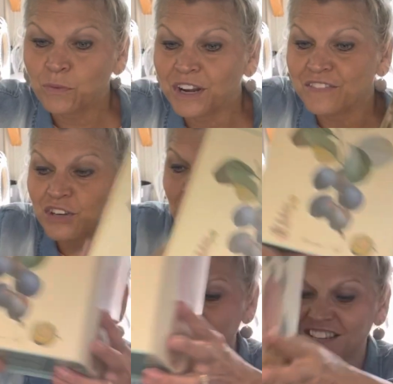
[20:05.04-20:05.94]
whatever you
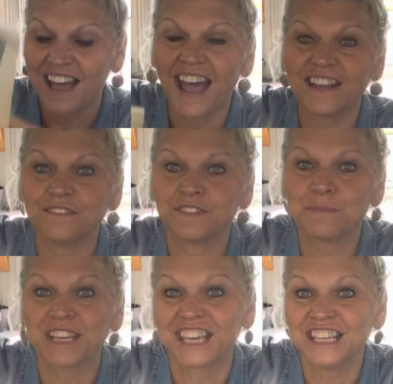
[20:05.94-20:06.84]
want to hide
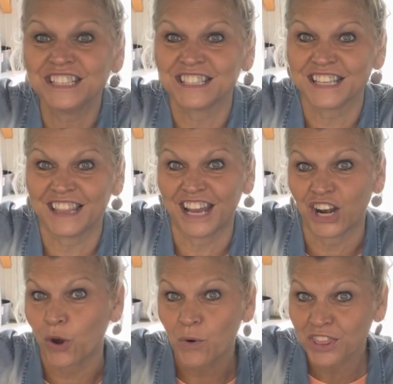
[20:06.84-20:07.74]
from the kids in
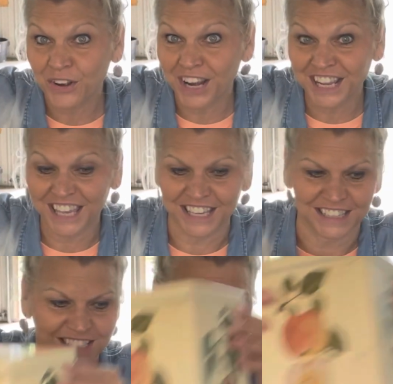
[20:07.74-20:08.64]
there or the grandkids.